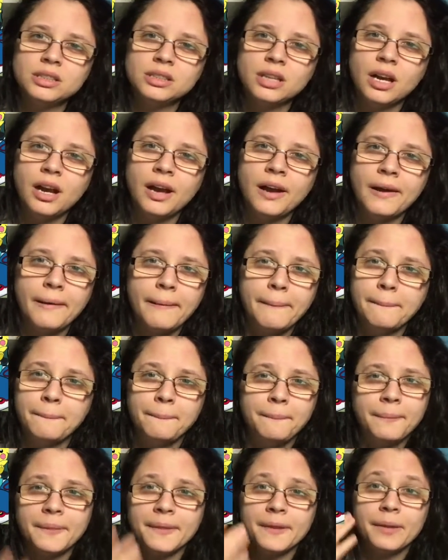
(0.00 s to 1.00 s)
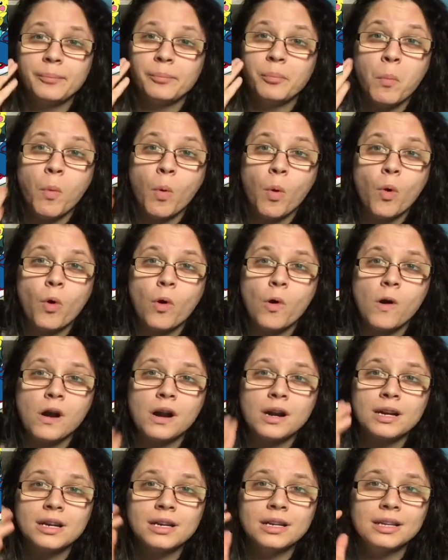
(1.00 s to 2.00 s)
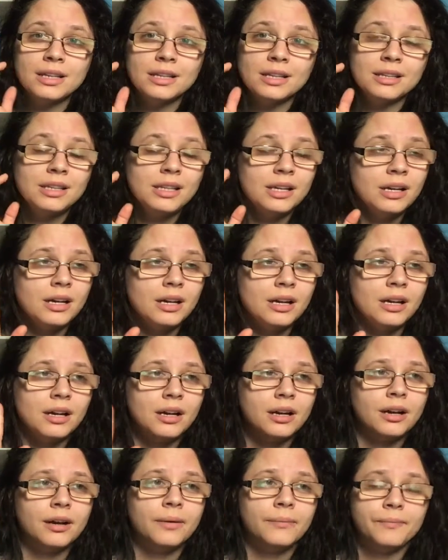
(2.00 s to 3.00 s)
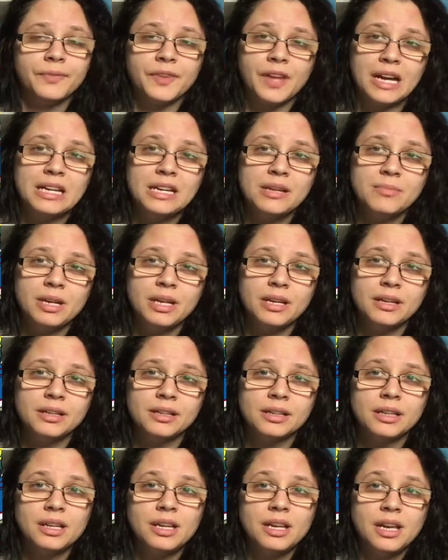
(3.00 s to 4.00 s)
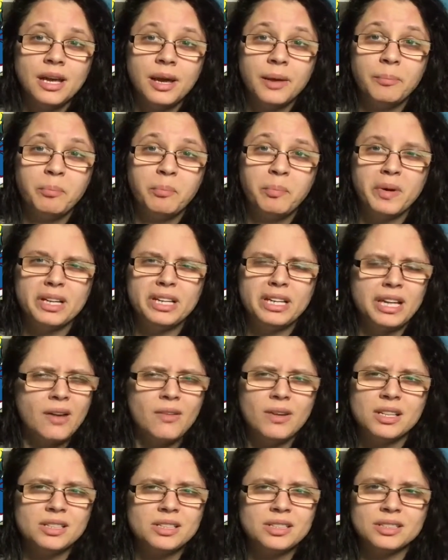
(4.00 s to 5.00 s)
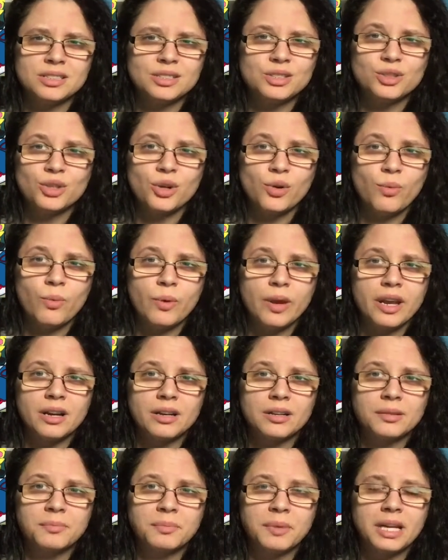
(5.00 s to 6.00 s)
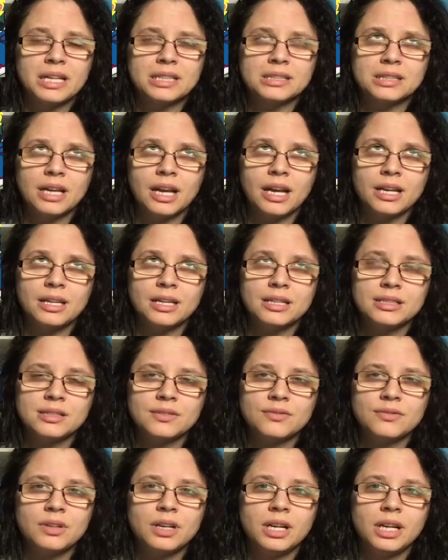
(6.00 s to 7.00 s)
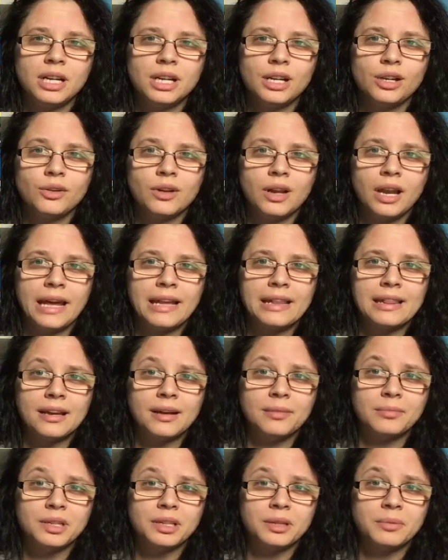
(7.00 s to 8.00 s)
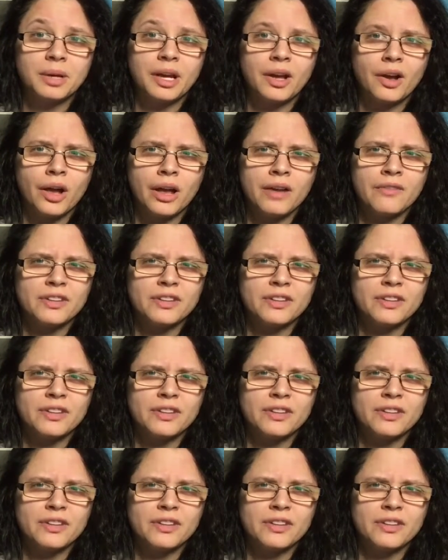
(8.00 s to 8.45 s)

it's, um, more the um, anime, but now it turns so weird because it doesn't really look like the anime.